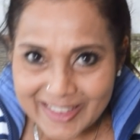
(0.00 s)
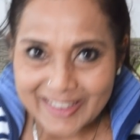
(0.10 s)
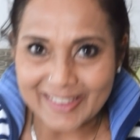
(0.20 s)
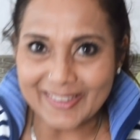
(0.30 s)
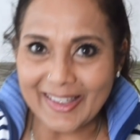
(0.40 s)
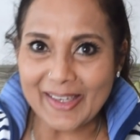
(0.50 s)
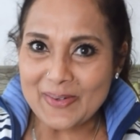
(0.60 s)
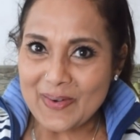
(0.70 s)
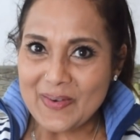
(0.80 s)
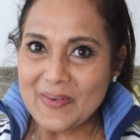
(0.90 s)
Till
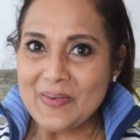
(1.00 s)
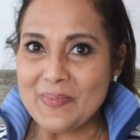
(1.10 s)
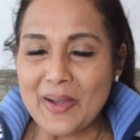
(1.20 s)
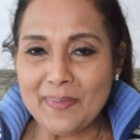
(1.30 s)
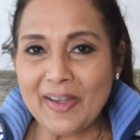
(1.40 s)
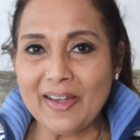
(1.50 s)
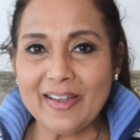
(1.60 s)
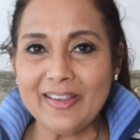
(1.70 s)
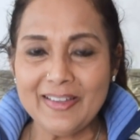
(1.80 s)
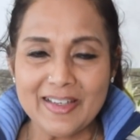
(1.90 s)
then,
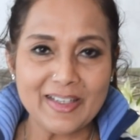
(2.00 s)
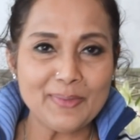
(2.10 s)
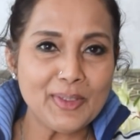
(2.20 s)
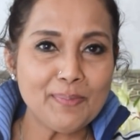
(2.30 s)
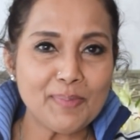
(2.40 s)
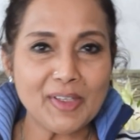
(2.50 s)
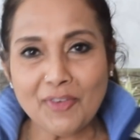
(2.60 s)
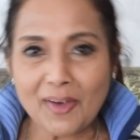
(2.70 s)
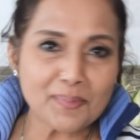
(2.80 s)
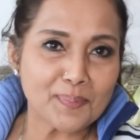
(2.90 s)
bye-bye. And we beef
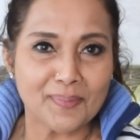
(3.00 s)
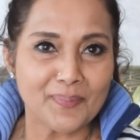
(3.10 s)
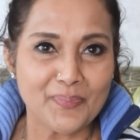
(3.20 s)
up,